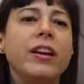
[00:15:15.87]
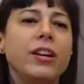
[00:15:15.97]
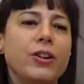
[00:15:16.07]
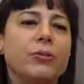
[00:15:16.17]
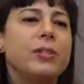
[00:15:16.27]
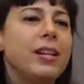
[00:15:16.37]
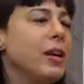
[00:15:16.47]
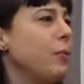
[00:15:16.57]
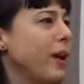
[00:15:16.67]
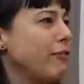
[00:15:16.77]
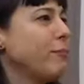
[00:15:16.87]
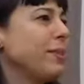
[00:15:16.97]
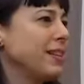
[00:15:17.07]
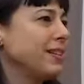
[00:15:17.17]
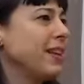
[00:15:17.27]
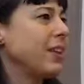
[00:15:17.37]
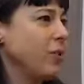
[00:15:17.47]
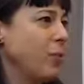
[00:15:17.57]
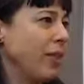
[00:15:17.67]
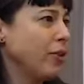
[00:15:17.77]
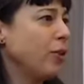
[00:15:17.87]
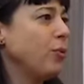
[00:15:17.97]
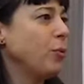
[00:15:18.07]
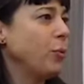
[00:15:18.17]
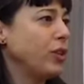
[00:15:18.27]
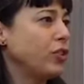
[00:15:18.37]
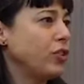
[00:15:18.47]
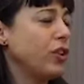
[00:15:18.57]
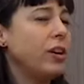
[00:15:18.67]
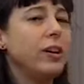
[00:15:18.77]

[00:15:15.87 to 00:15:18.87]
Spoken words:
you know, stay away from things like the weather, which